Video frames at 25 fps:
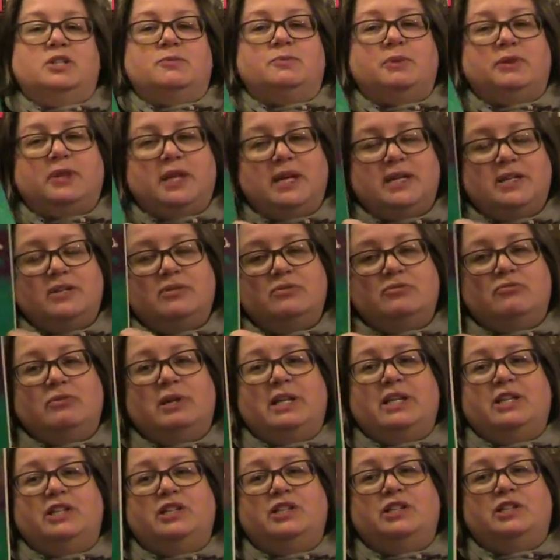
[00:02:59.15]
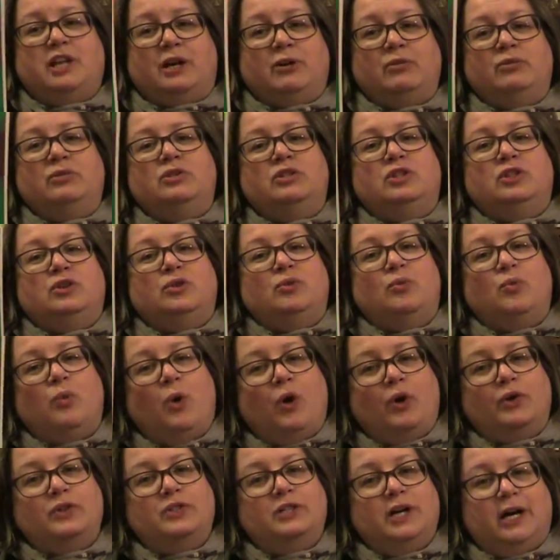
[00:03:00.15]
but they don't really shout to you
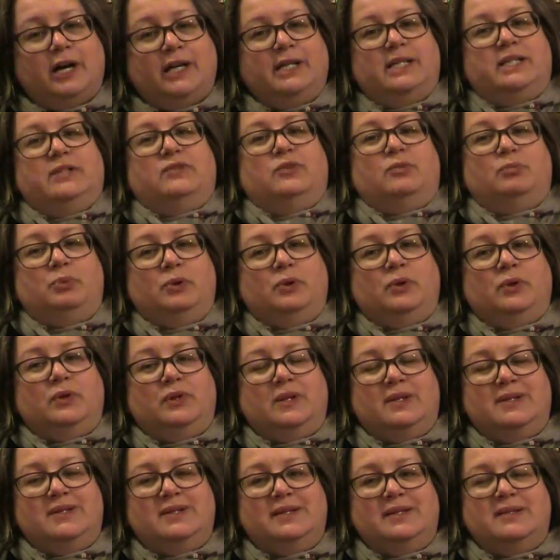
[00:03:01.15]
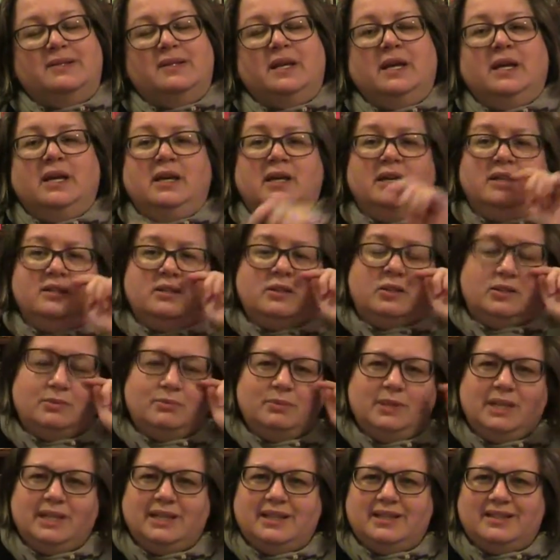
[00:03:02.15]
what kind of a book this is. So to
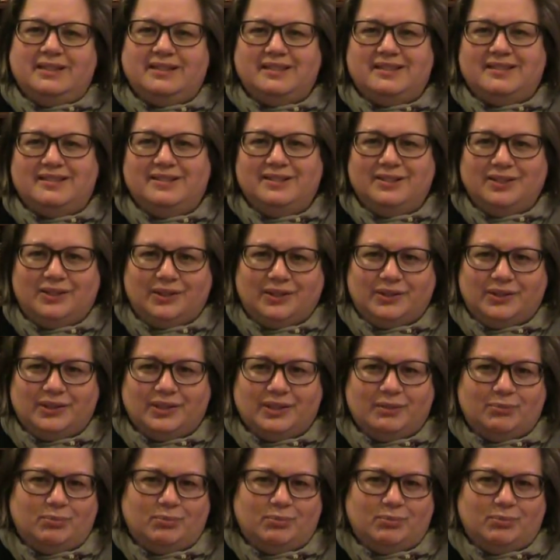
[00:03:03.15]
me, this is not a